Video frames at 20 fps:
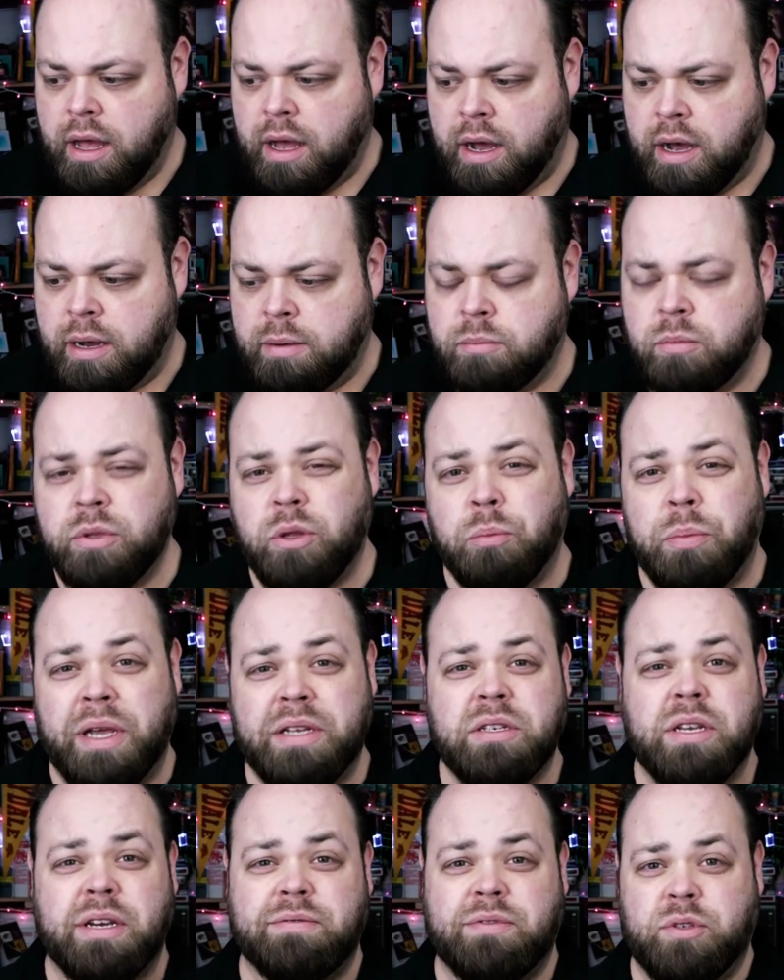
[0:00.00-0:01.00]
Um, you
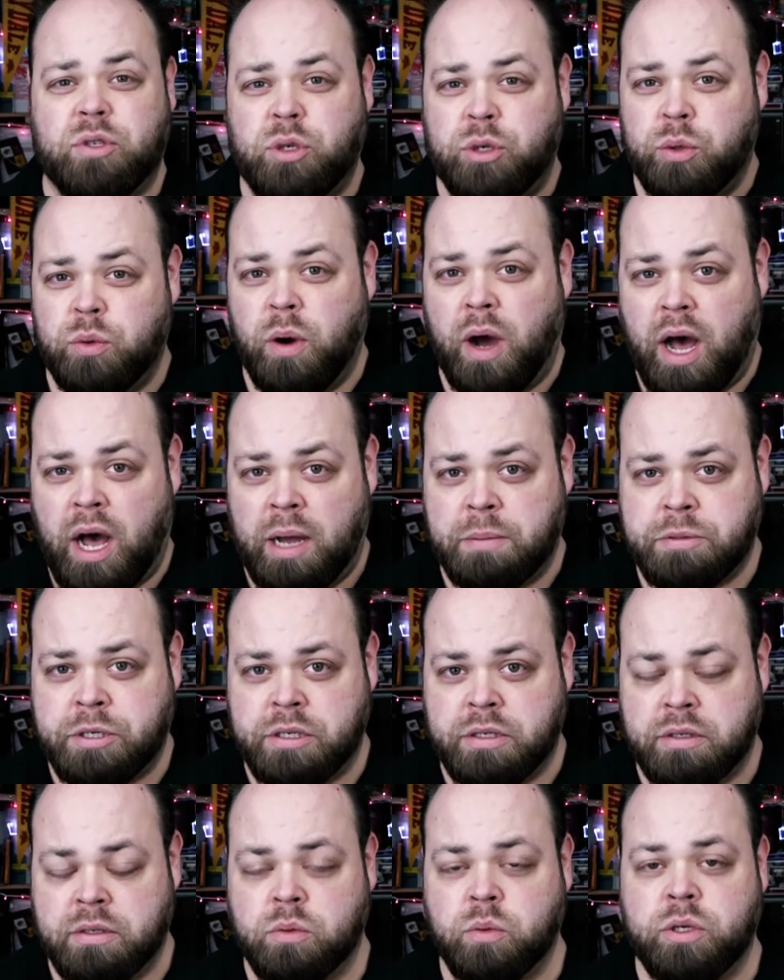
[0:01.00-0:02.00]
basically have two
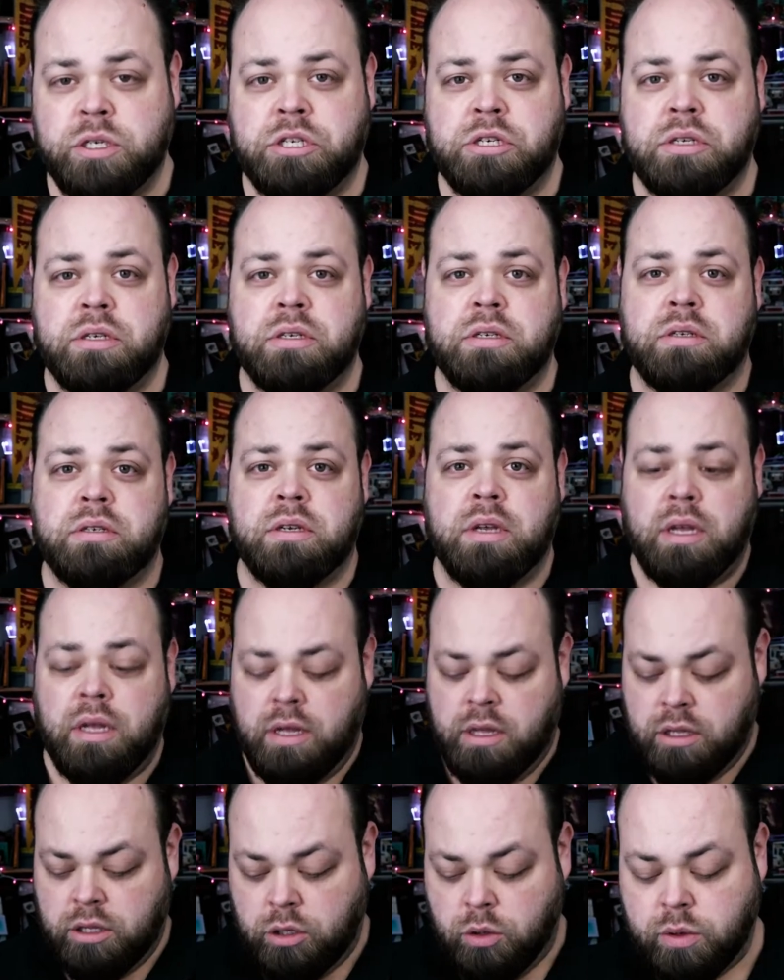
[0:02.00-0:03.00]
options, which is
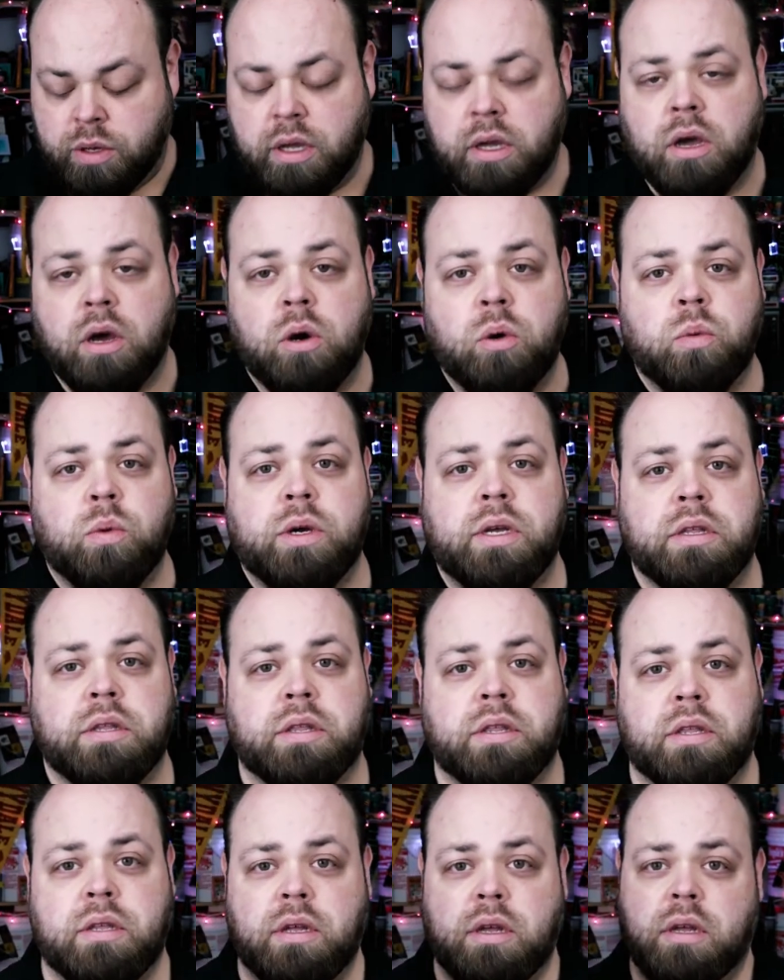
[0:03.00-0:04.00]
you can go
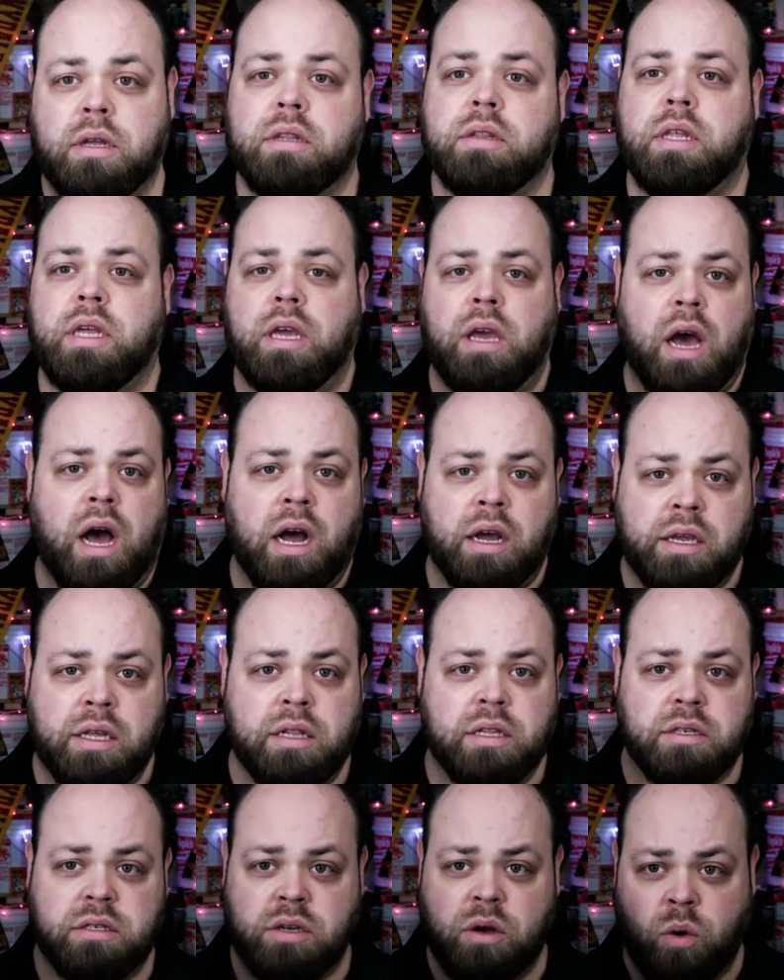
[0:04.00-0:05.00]
with the
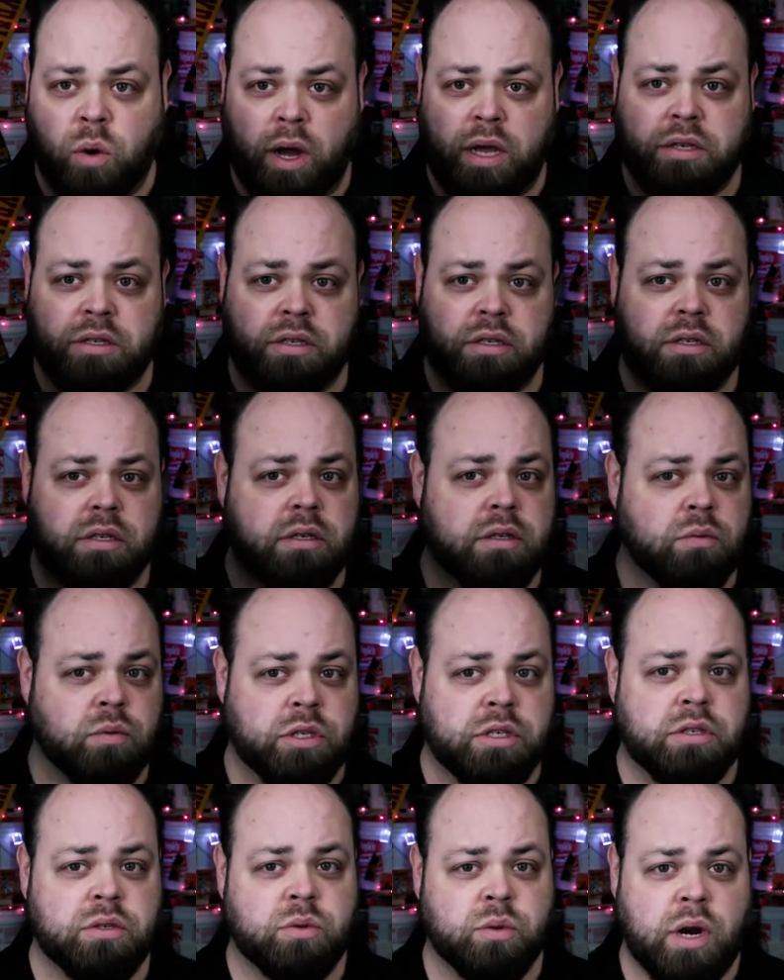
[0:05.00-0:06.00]
Oculus Quest,
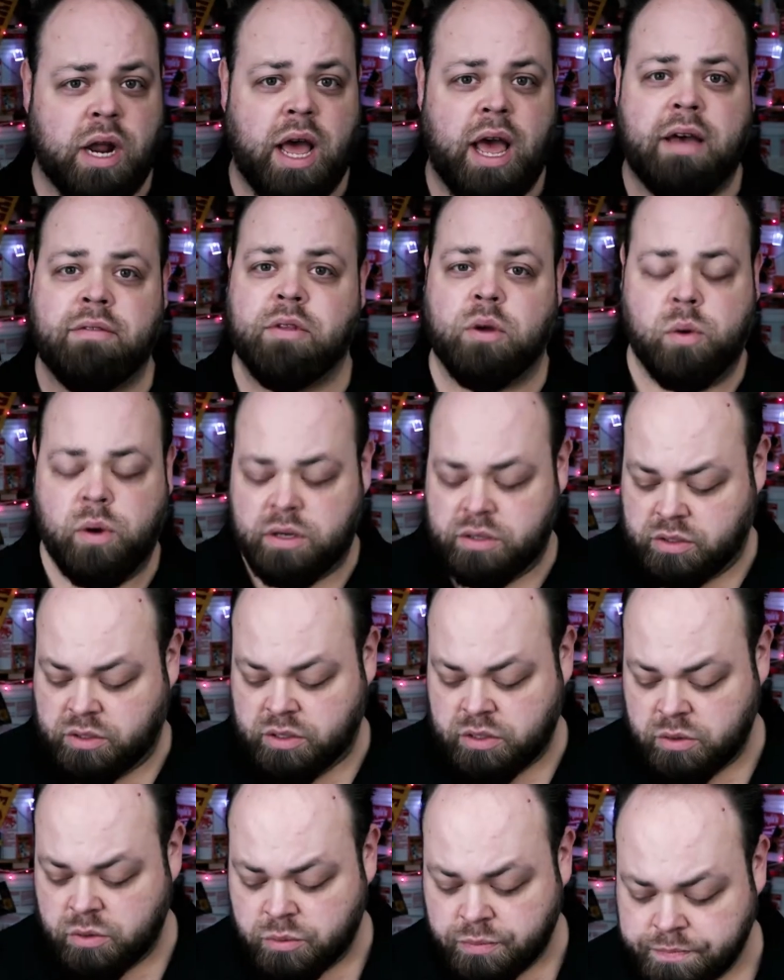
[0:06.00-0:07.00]
which is what I have, the Quest
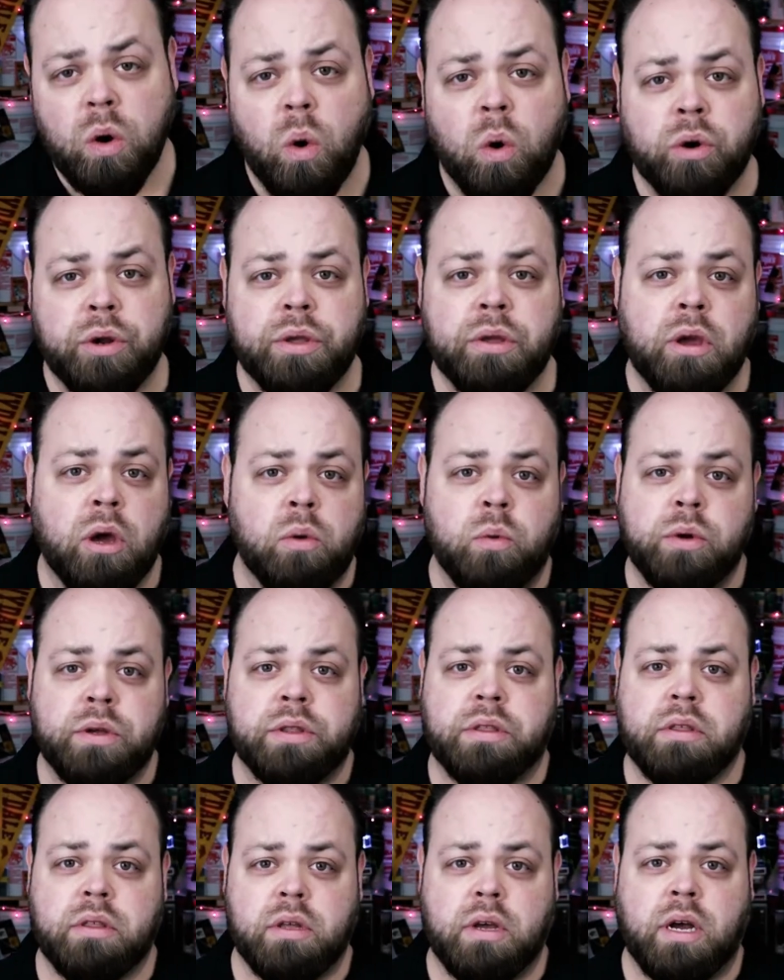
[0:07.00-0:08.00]
2, or you can go with